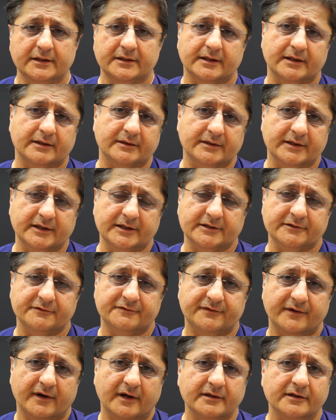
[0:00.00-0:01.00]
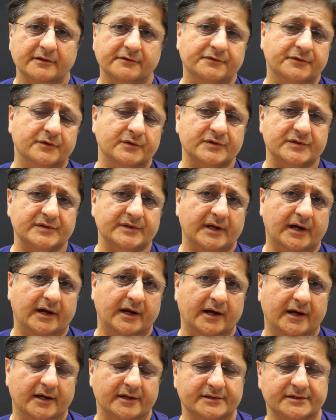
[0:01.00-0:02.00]
Now, in the final few
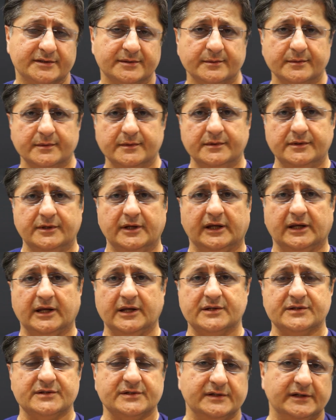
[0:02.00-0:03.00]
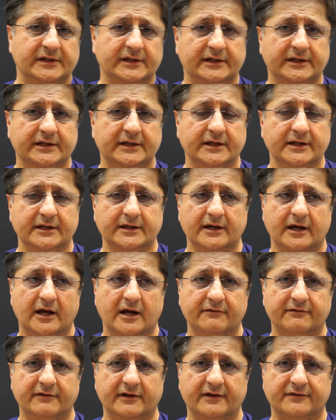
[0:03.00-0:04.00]
slides, you can see how
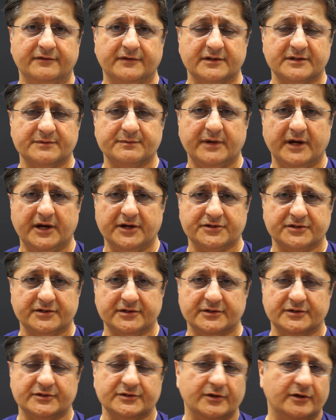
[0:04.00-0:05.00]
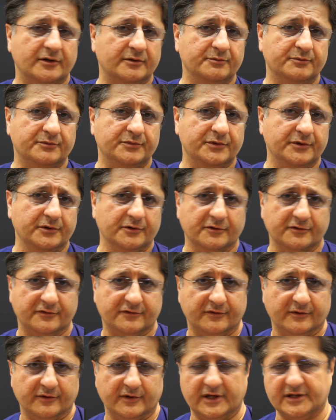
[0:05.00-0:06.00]
we have this patient so
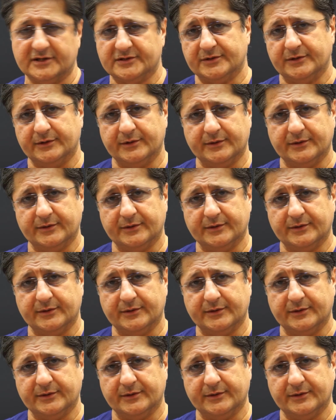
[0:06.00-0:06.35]
beautiful and so